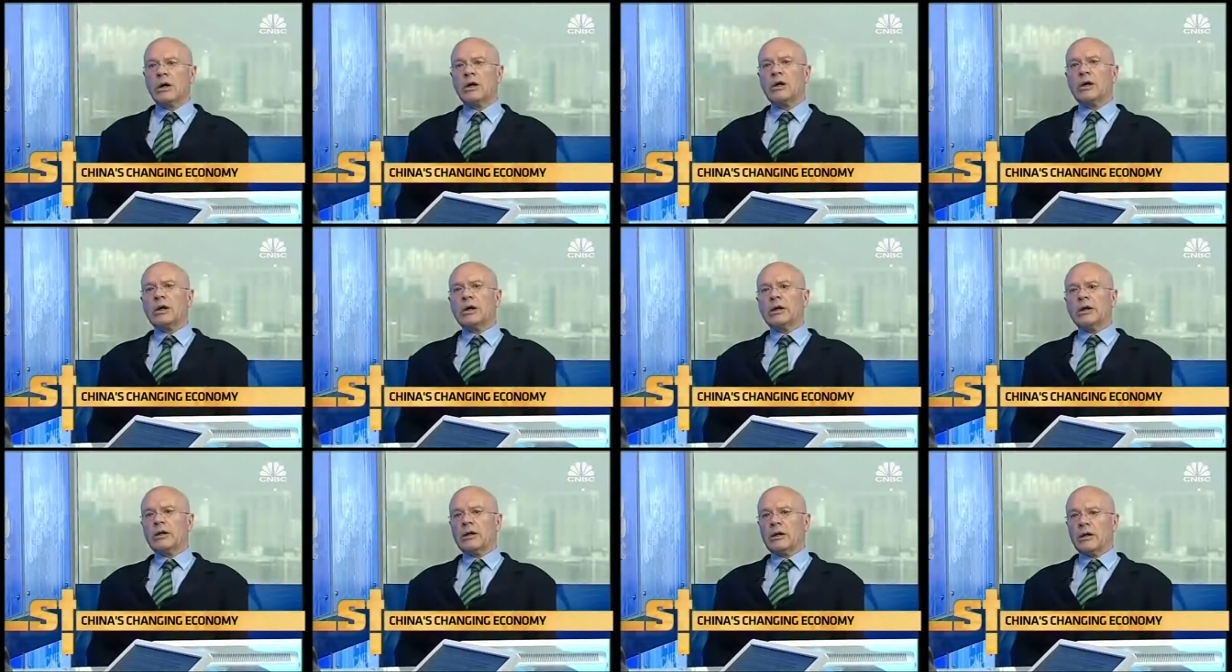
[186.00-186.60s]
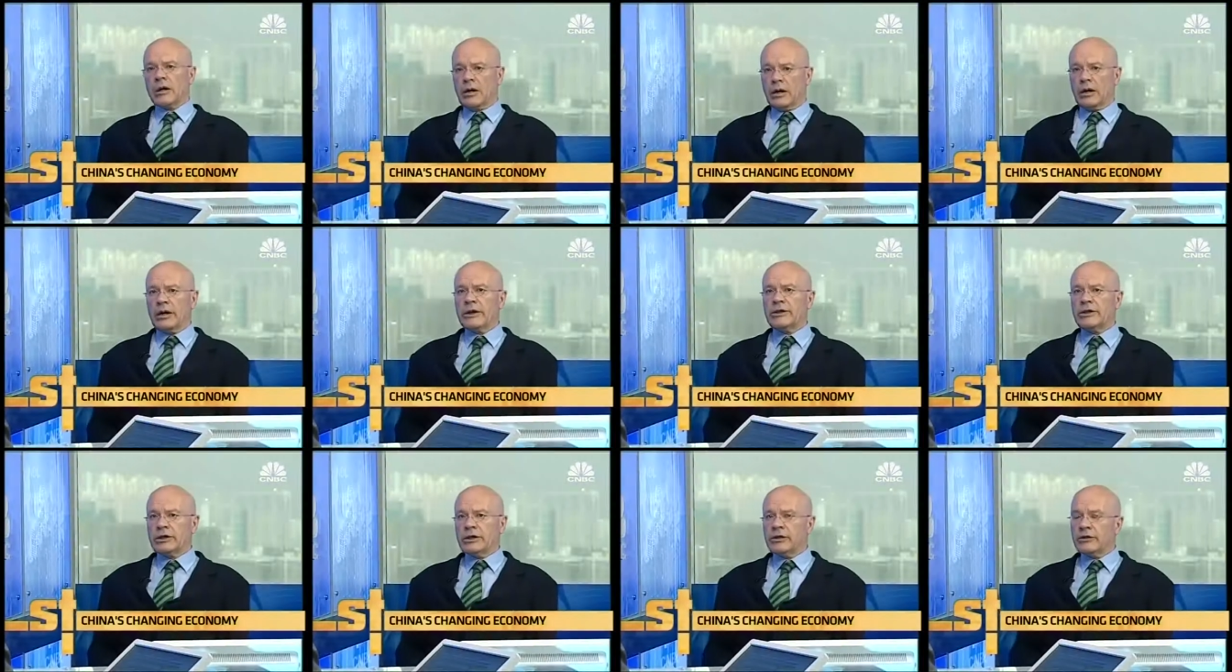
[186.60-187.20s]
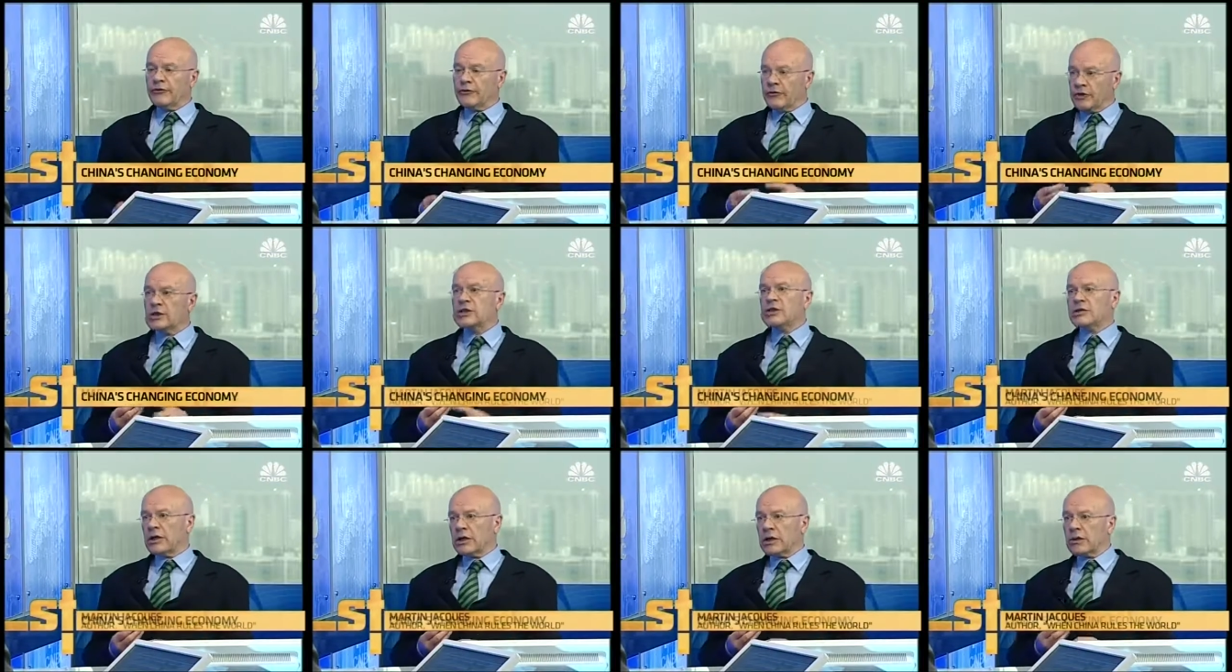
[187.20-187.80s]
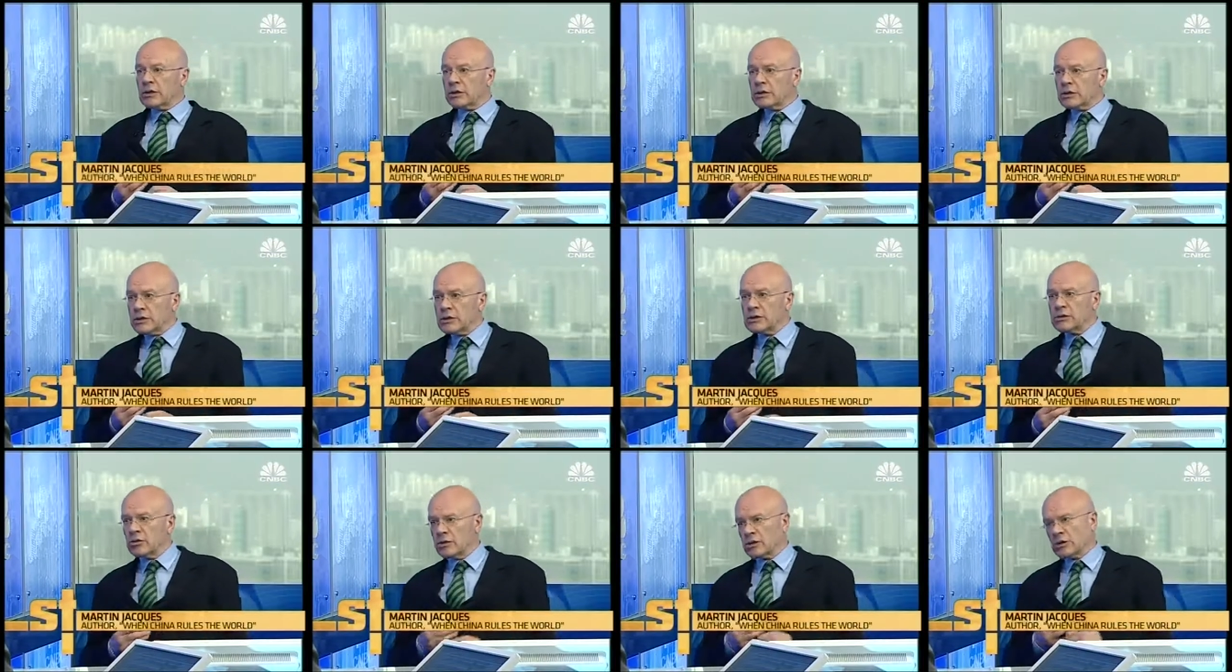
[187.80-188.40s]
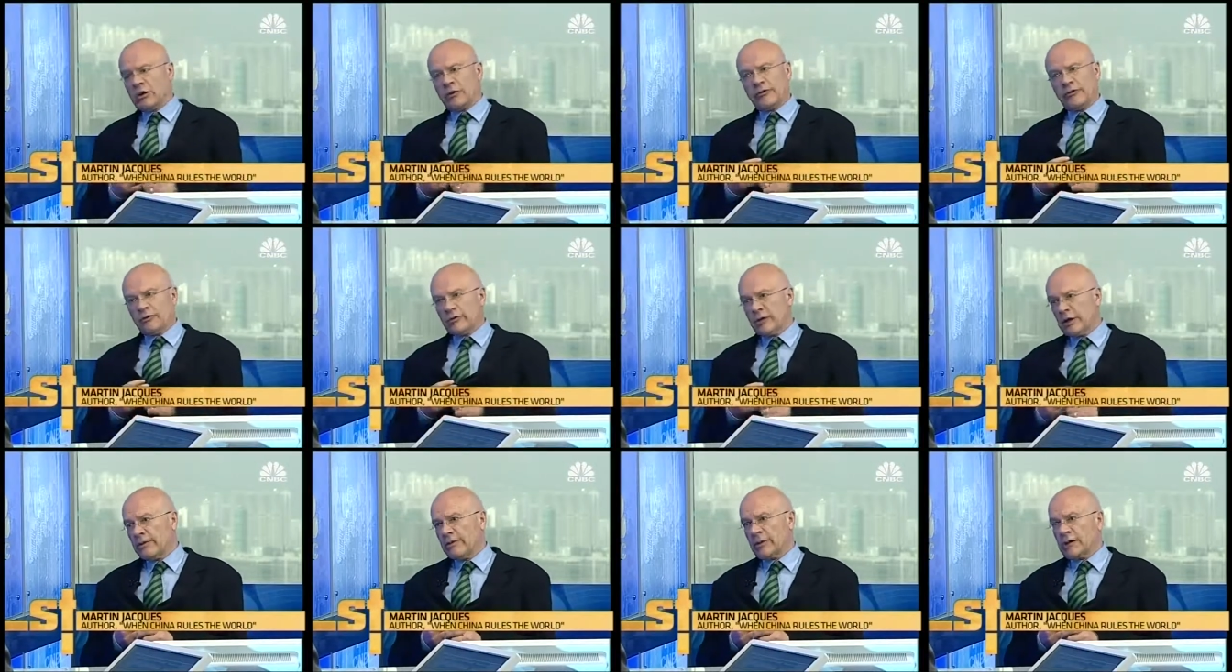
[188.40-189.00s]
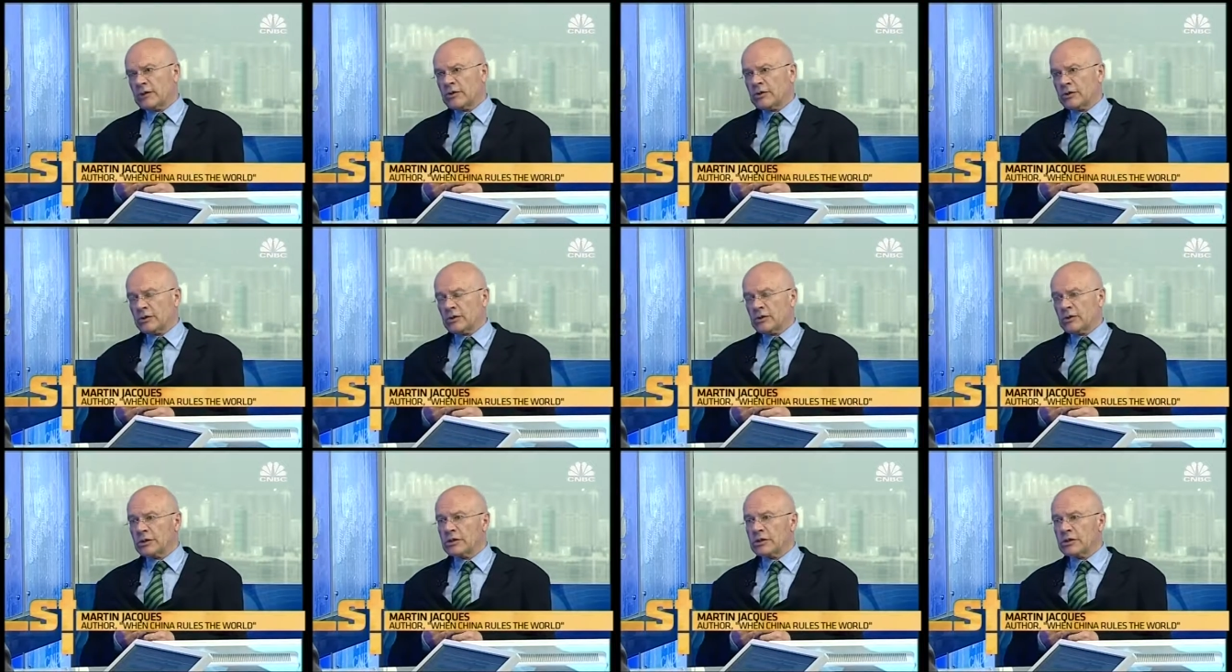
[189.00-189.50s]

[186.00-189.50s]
Well, I I think the first thing is what I've already mentioned,